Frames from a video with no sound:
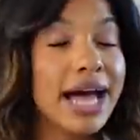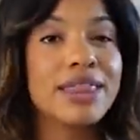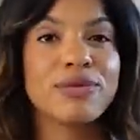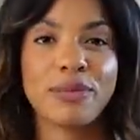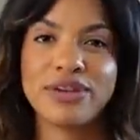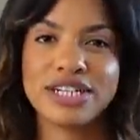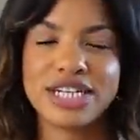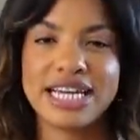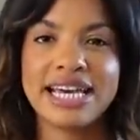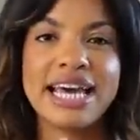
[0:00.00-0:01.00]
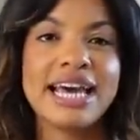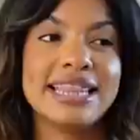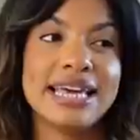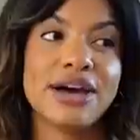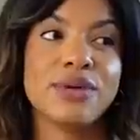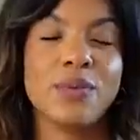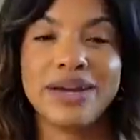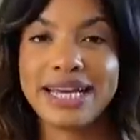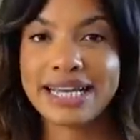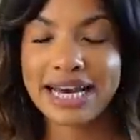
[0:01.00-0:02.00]
Anthropologie the other
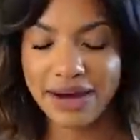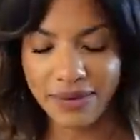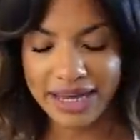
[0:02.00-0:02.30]
week now,